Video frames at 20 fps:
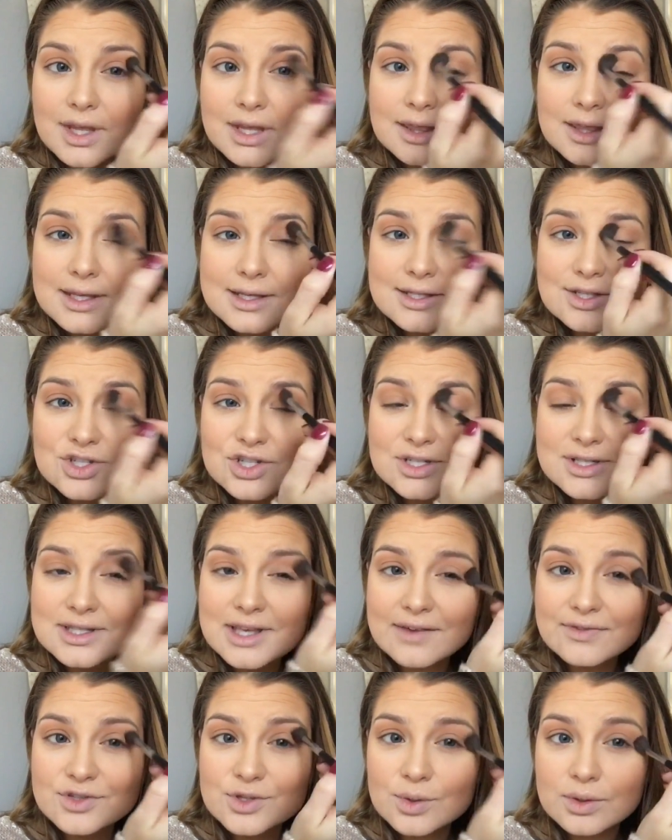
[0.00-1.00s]
this just
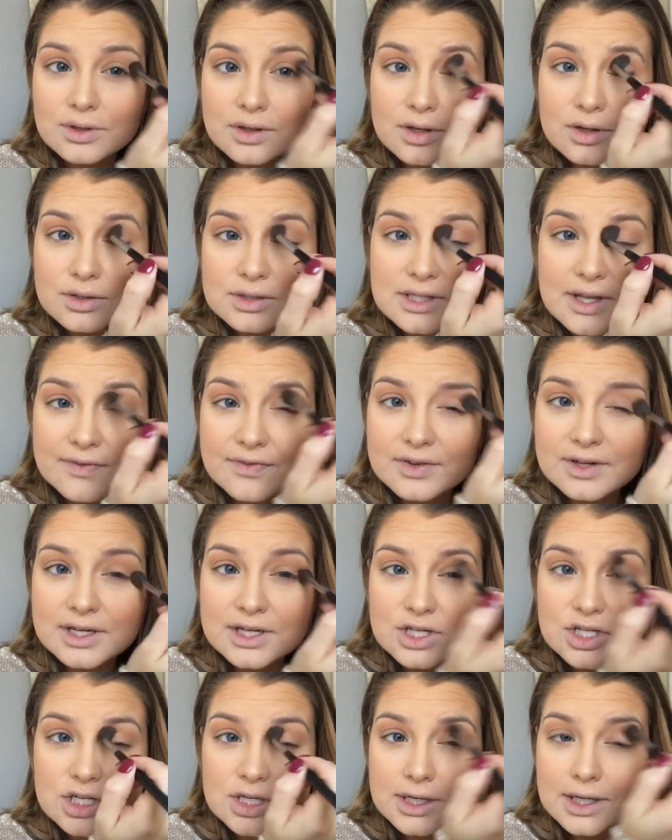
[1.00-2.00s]
gives you a little
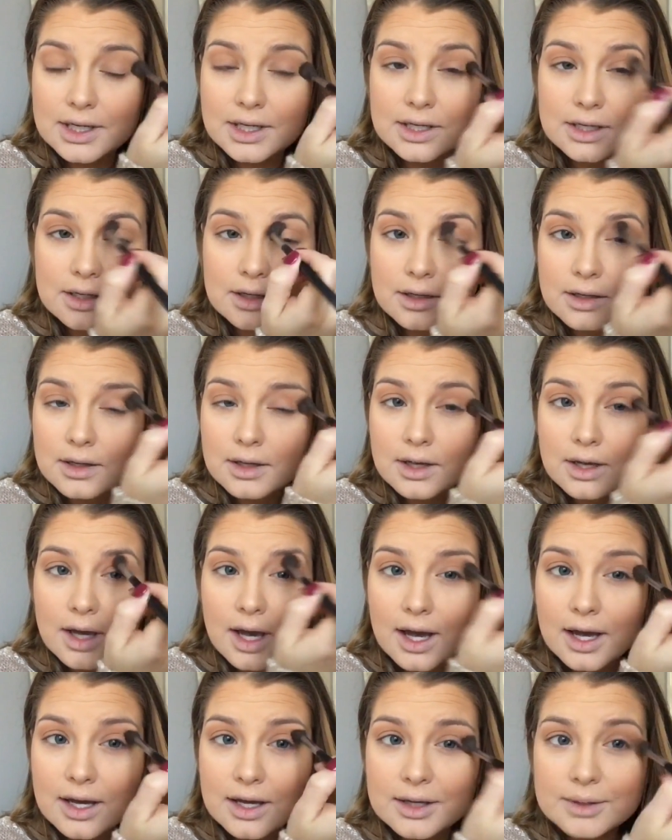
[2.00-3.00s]
definition.
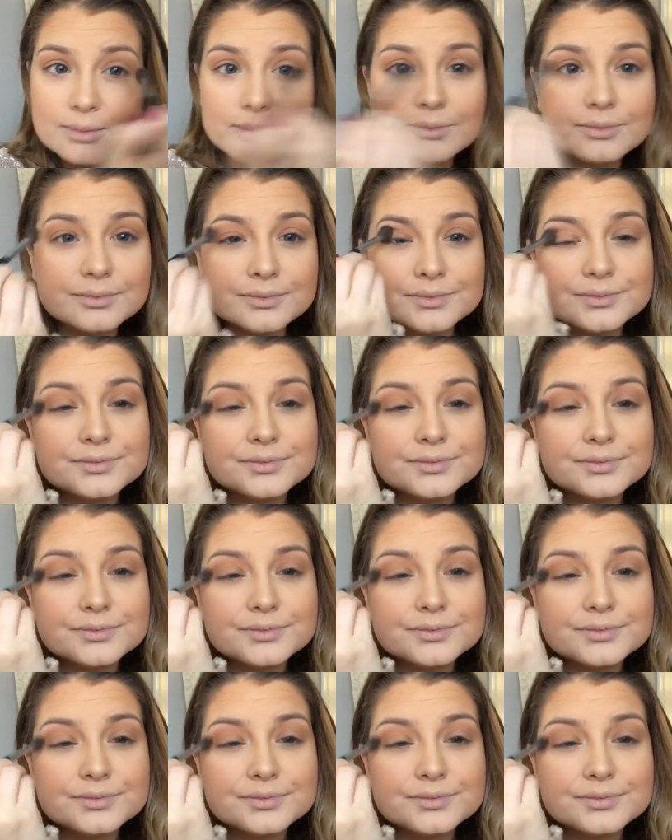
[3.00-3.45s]
It